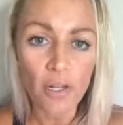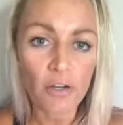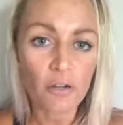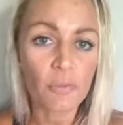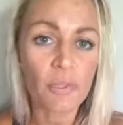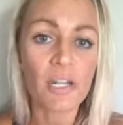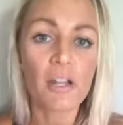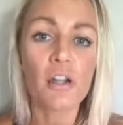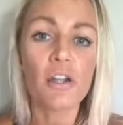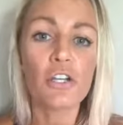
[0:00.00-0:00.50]
I
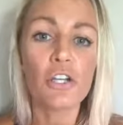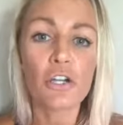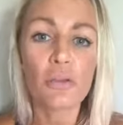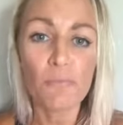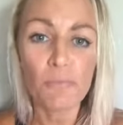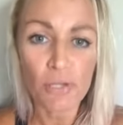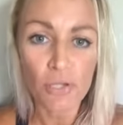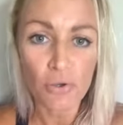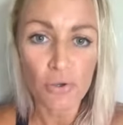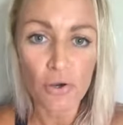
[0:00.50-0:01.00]
don't mean on your
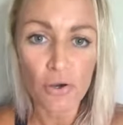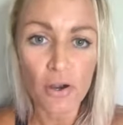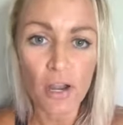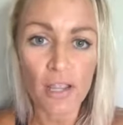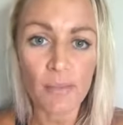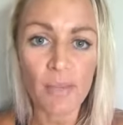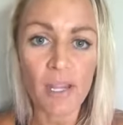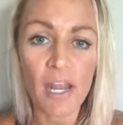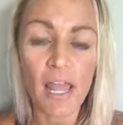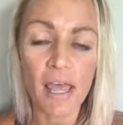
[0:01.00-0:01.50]
computer.
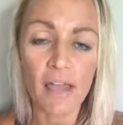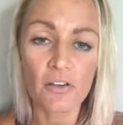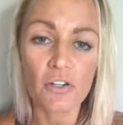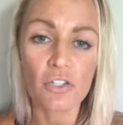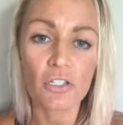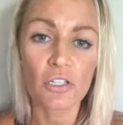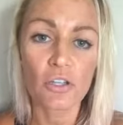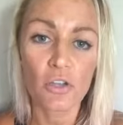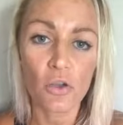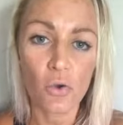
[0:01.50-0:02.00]
I mean
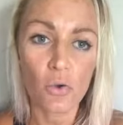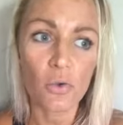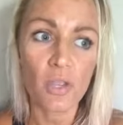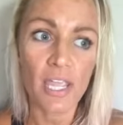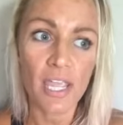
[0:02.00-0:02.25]
actually go